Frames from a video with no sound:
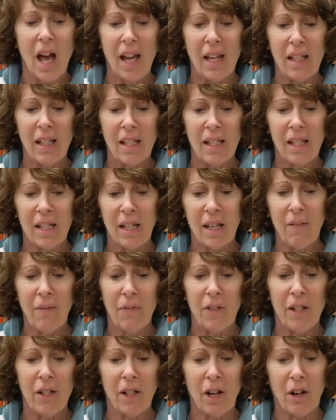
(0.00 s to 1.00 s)
I
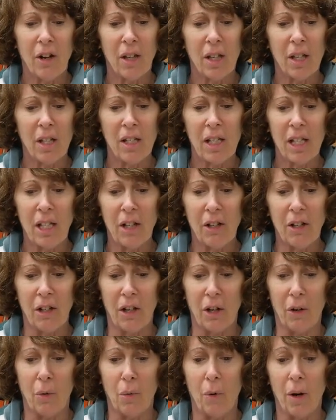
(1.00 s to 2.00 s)
sniff the dark
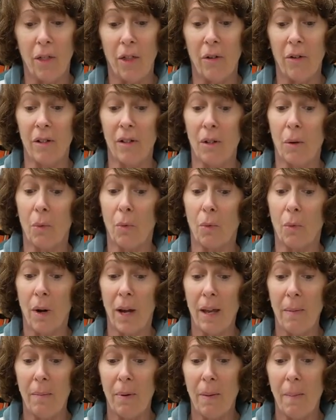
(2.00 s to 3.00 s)
interior where there is a
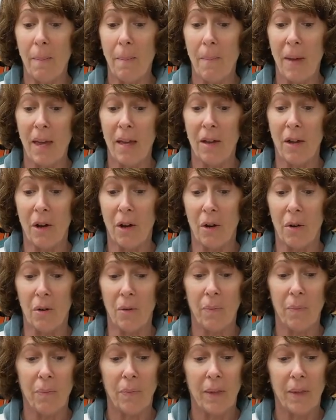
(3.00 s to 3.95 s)
ripe mango.